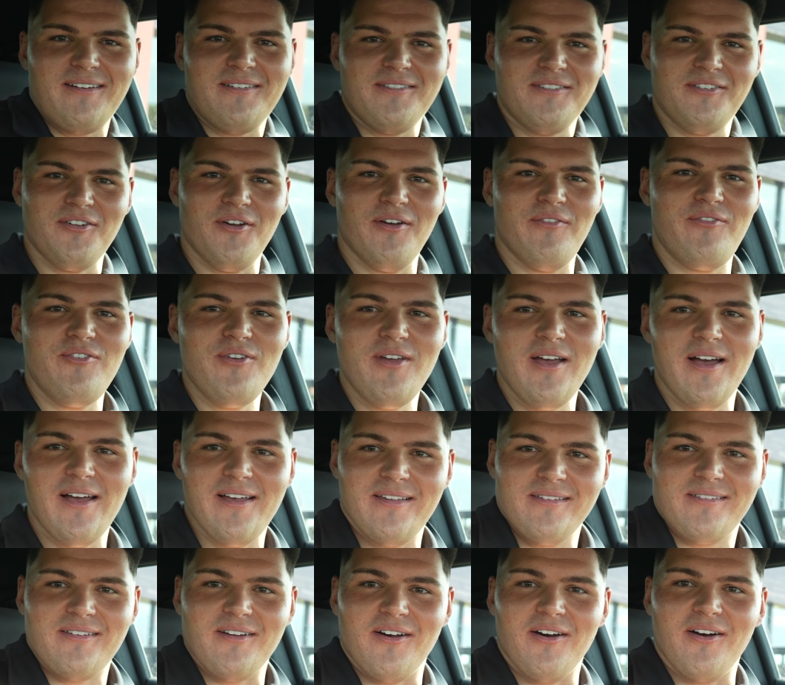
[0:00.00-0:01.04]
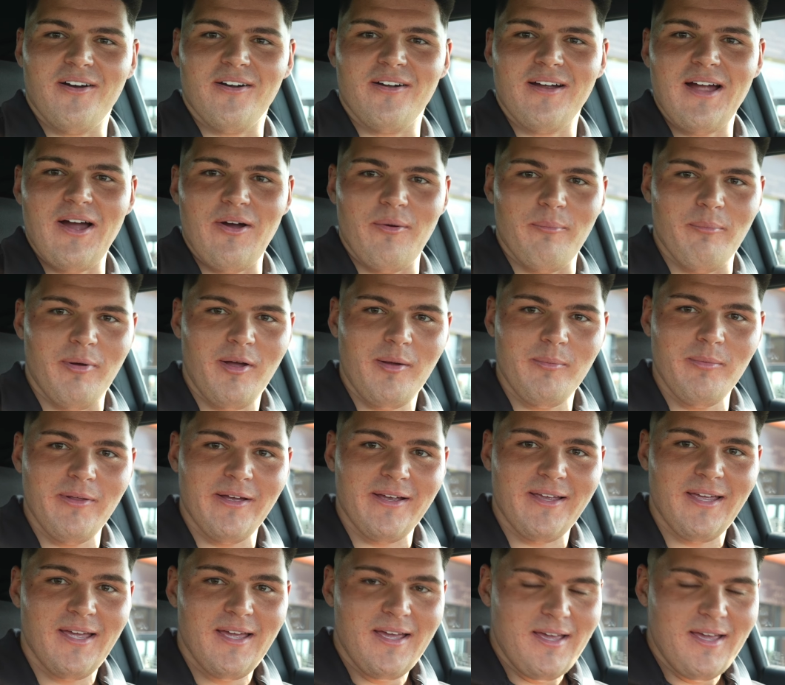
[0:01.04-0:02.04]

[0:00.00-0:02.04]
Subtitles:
So if you guys are out in public